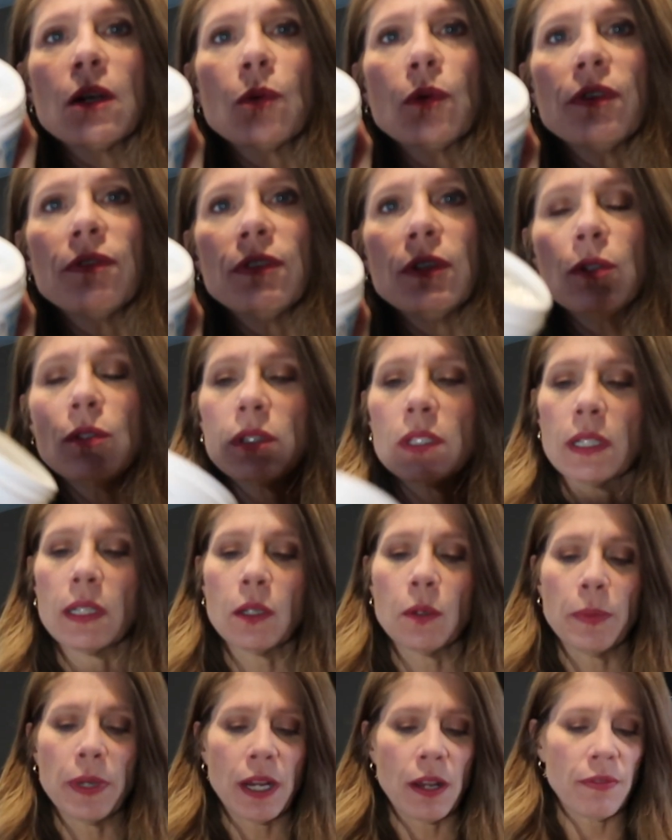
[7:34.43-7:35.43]
we've used a
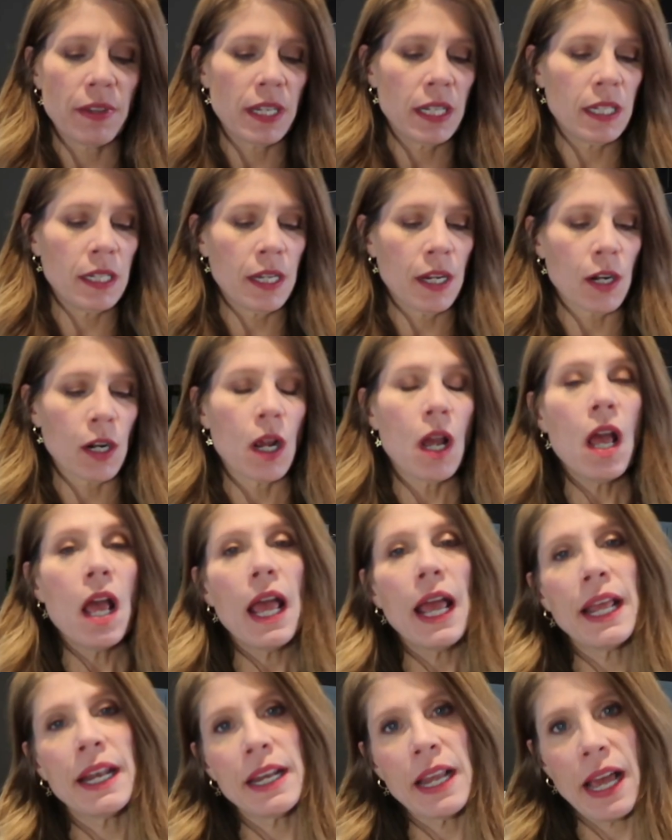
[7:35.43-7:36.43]
little bit of it in here,
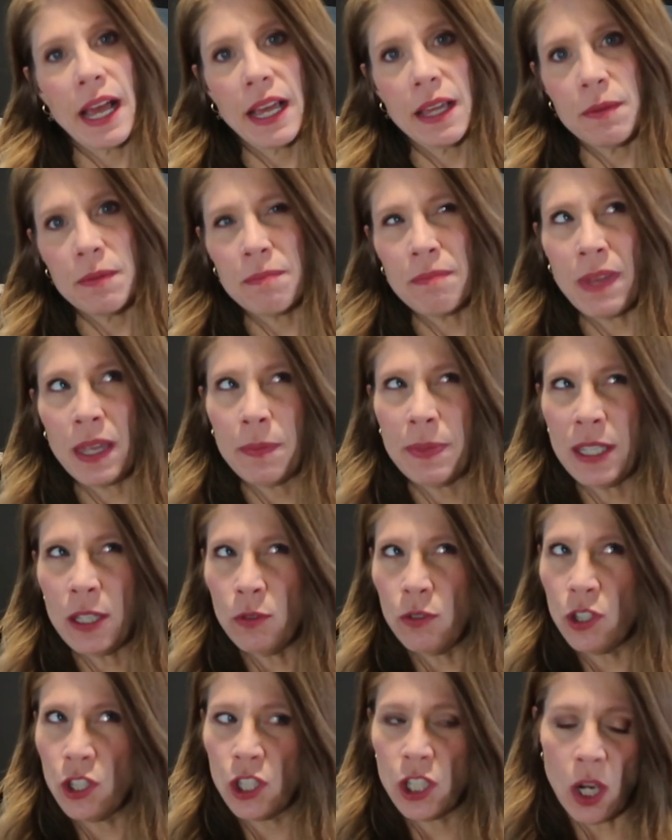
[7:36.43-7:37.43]
and maybe
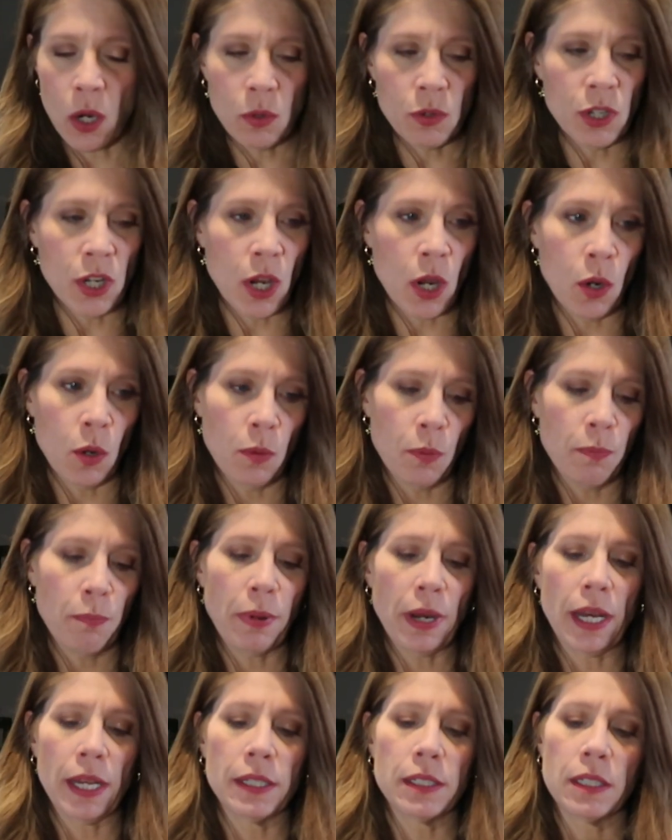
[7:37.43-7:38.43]
you don't know,
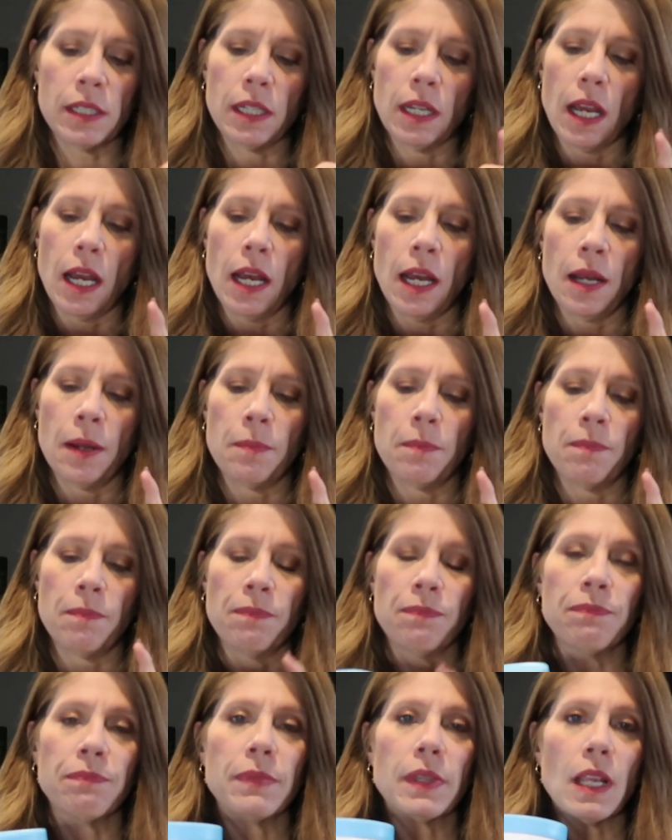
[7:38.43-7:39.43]
but
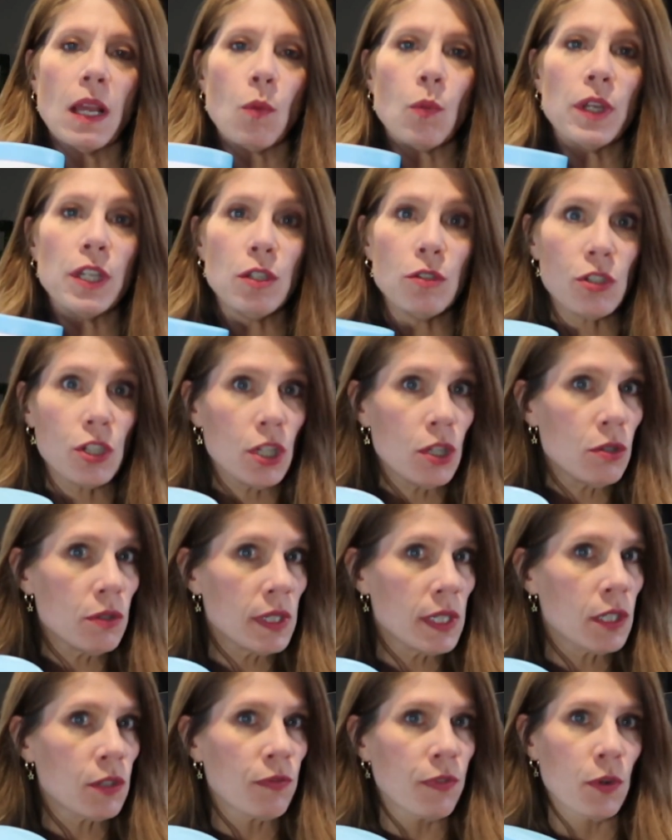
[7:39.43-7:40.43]
um, we used to
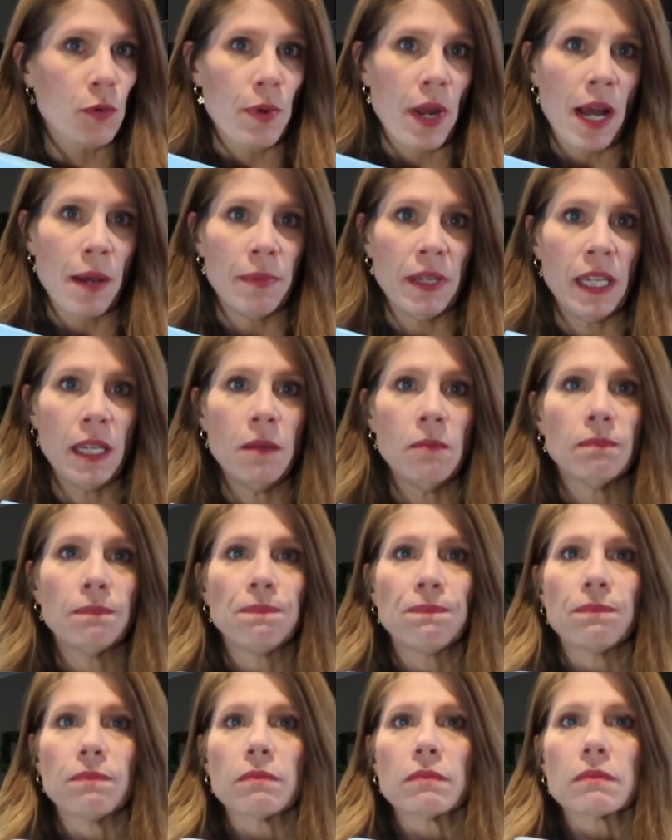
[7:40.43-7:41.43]
use this for Robbie,
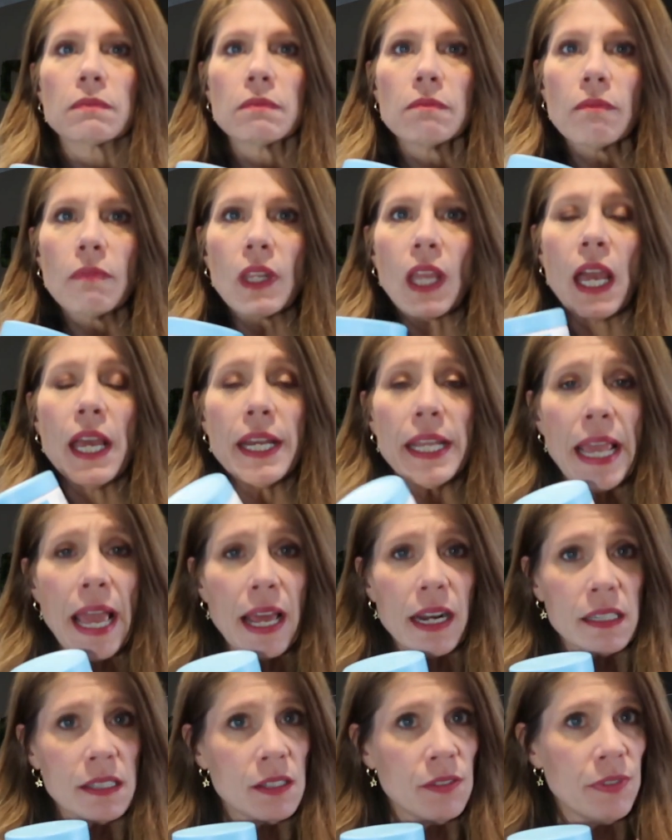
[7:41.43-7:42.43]
and he
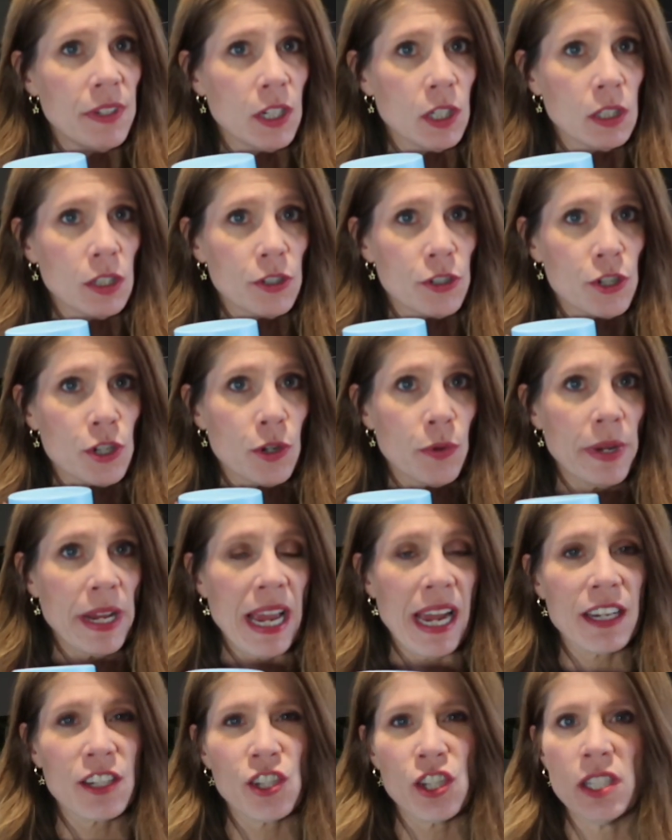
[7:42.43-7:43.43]
had a severe allergic
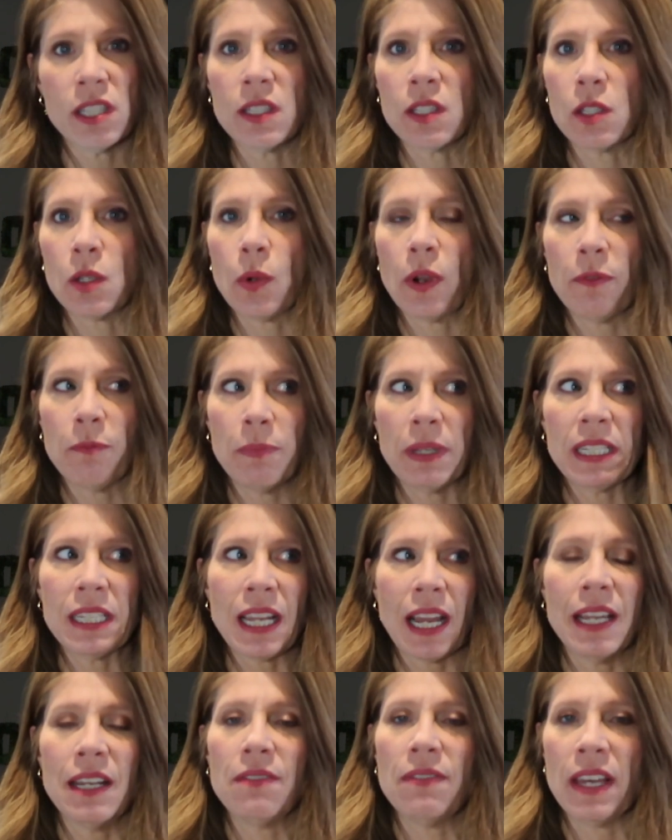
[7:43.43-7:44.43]
reaction, so I've been
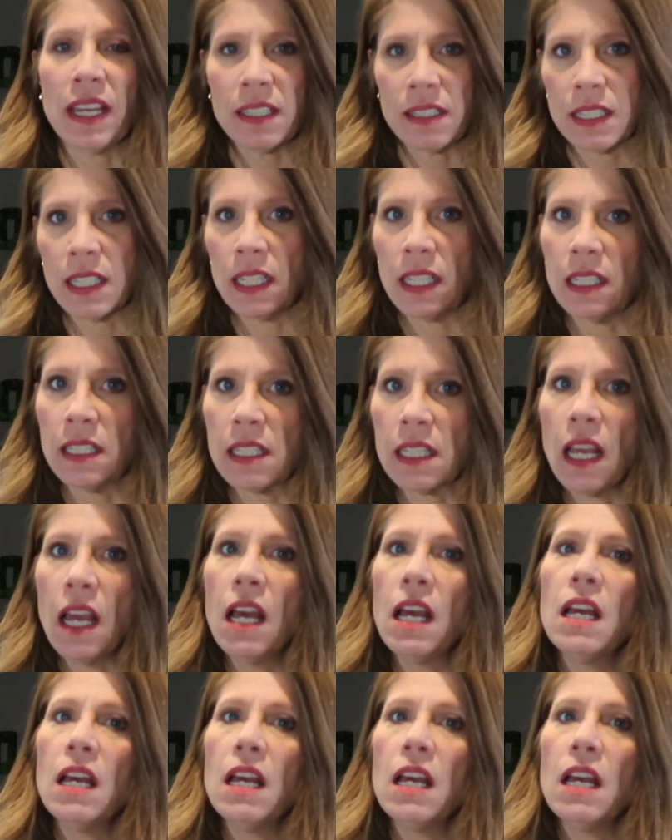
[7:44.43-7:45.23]
kind of hesitant.